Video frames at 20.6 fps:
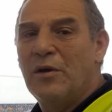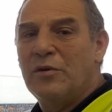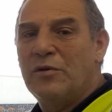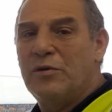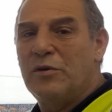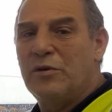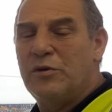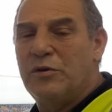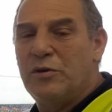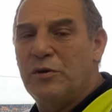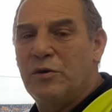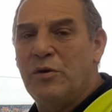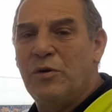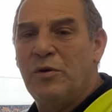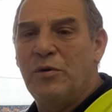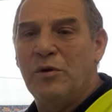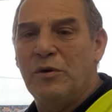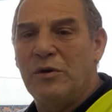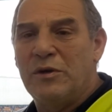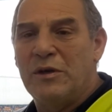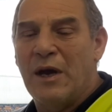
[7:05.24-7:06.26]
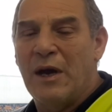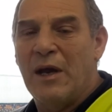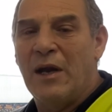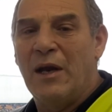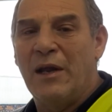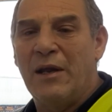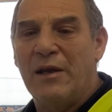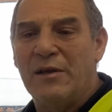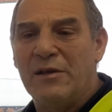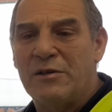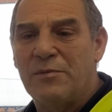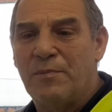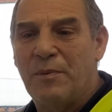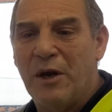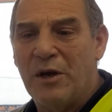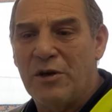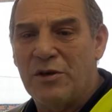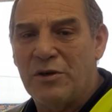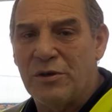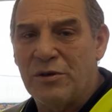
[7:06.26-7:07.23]
to do your daily
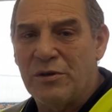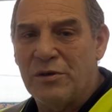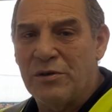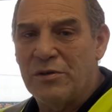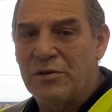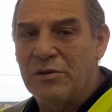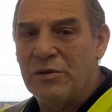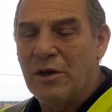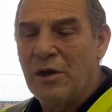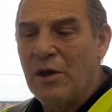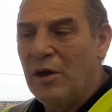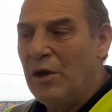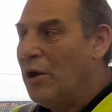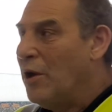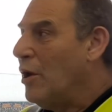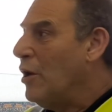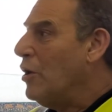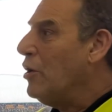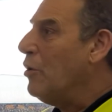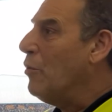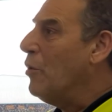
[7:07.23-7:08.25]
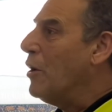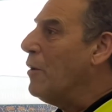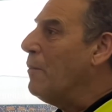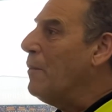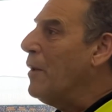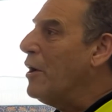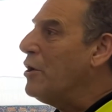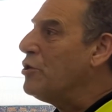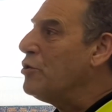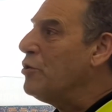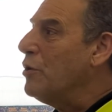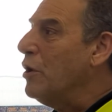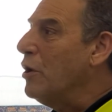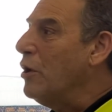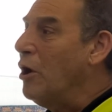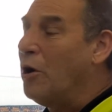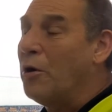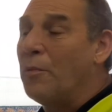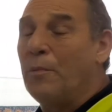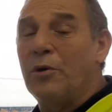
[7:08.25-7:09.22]
inspections. You want to make sure the
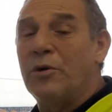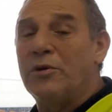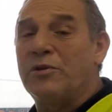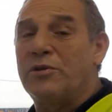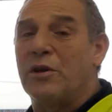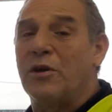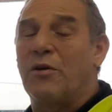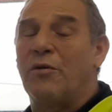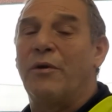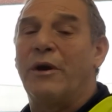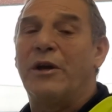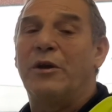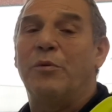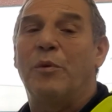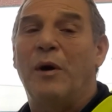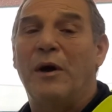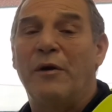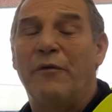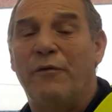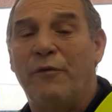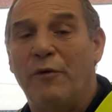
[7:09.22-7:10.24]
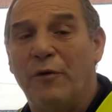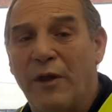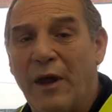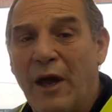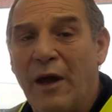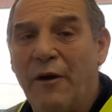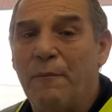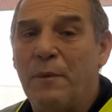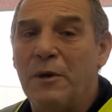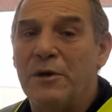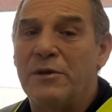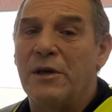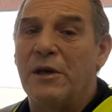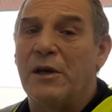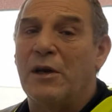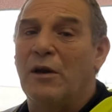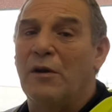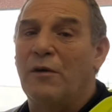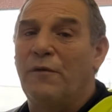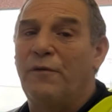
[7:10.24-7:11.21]
logbook's the correct one for that
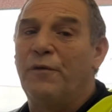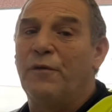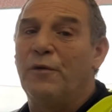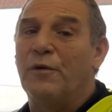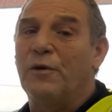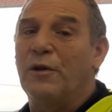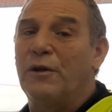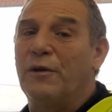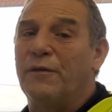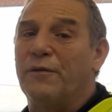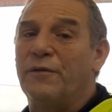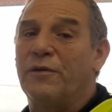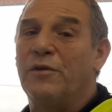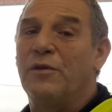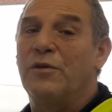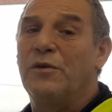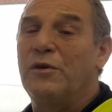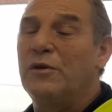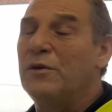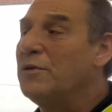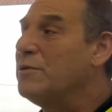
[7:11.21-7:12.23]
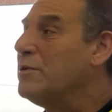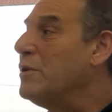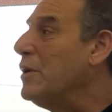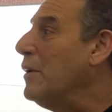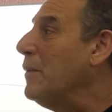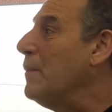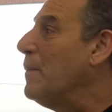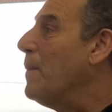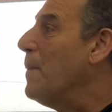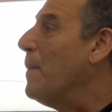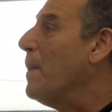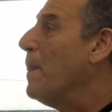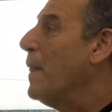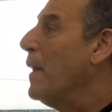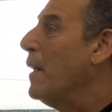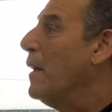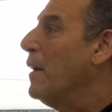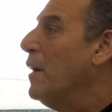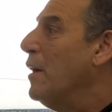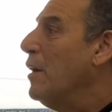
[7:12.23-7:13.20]
particular forklift you're using.
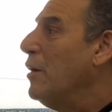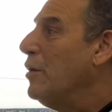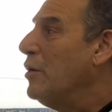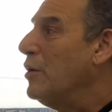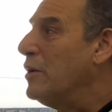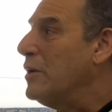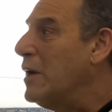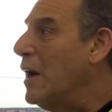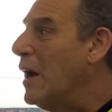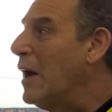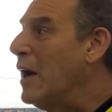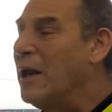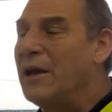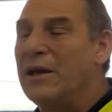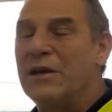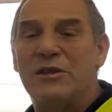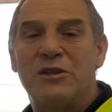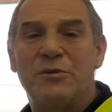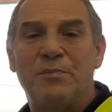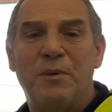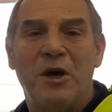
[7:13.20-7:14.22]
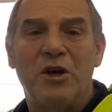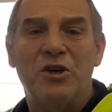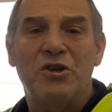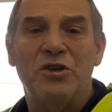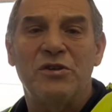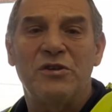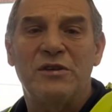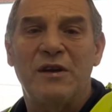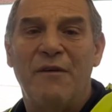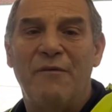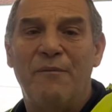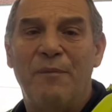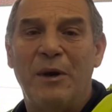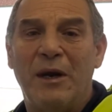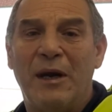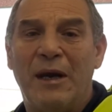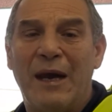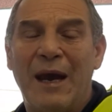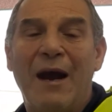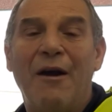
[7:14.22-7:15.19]
Your daily inspections have
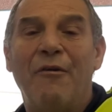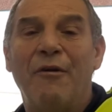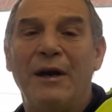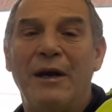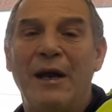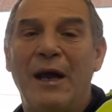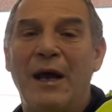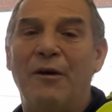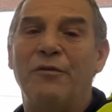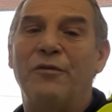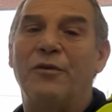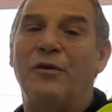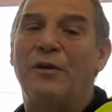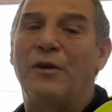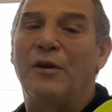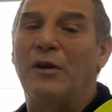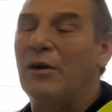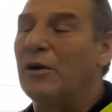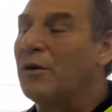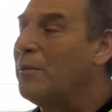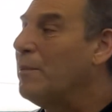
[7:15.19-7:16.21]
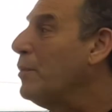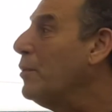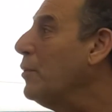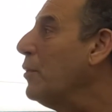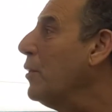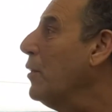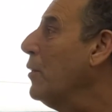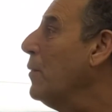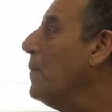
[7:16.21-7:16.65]
been carried out on the logbook.